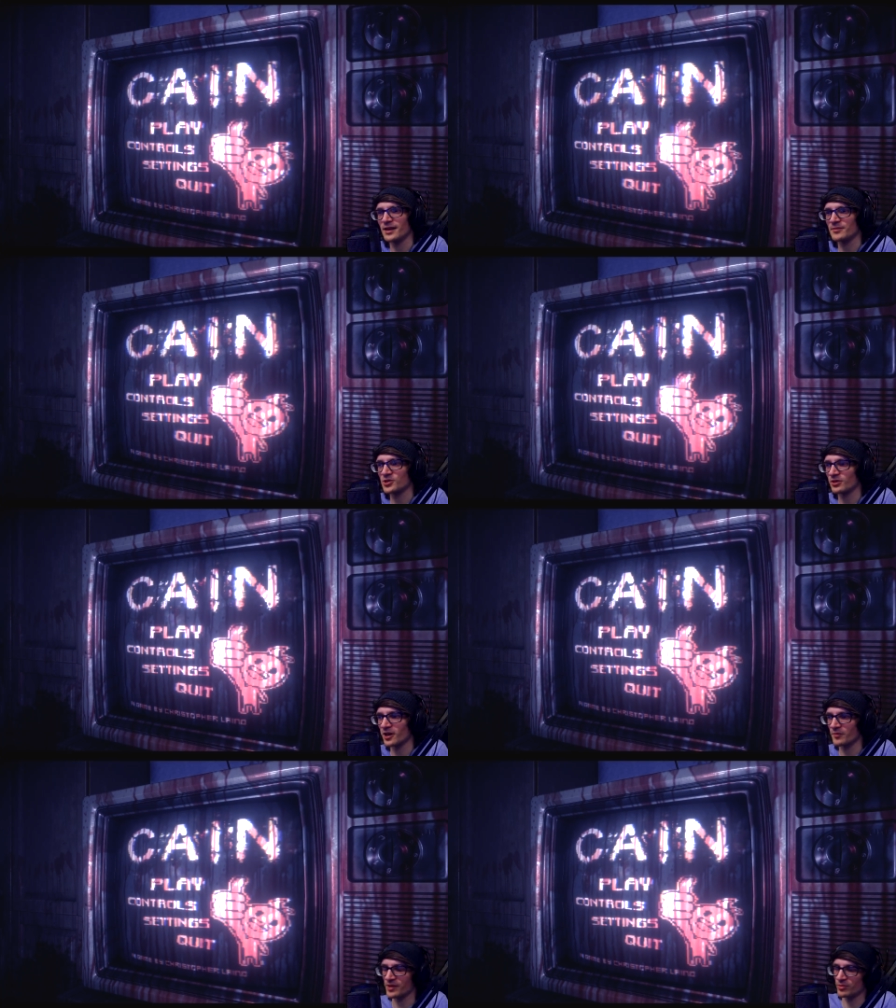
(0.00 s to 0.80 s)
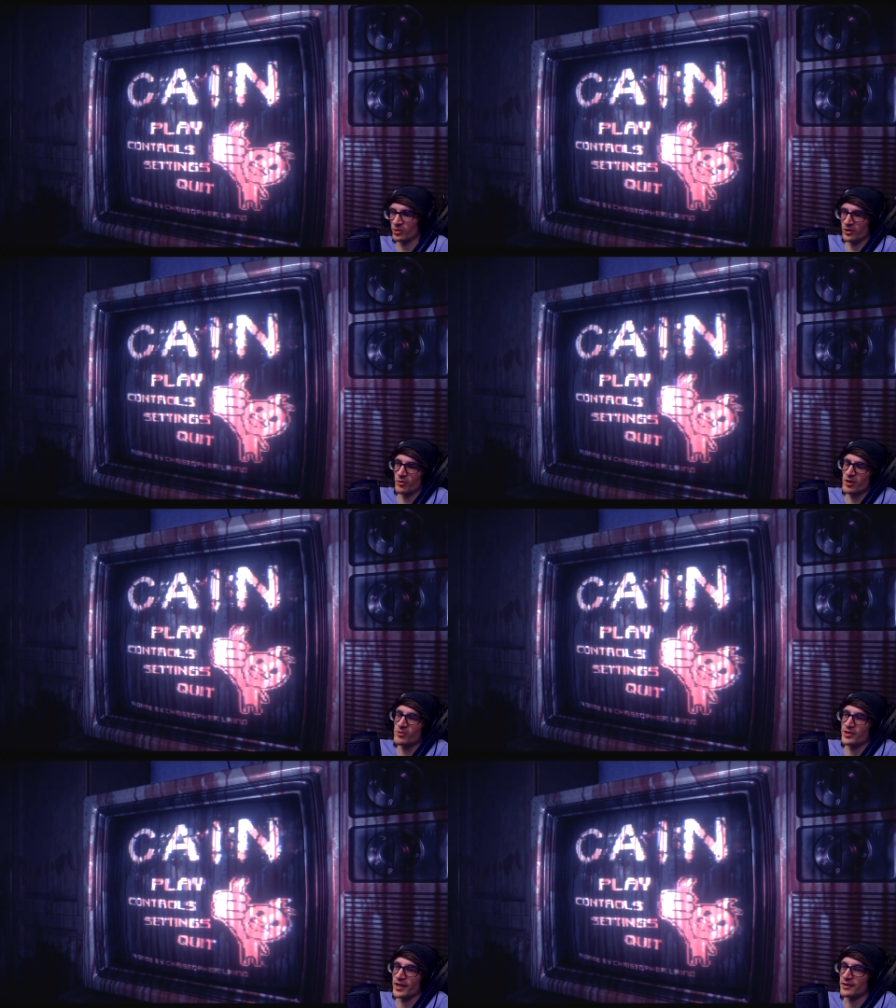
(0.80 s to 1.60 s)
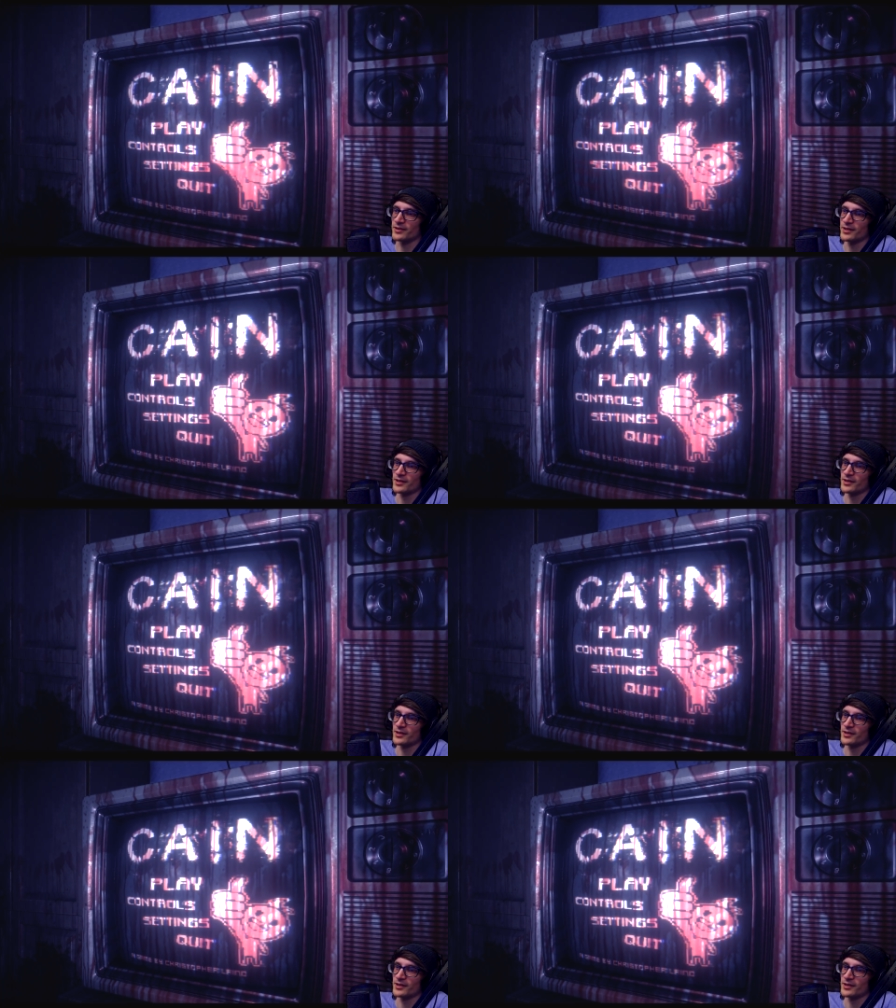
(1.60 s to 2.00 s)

And I'm sure a lot of people would agree with that.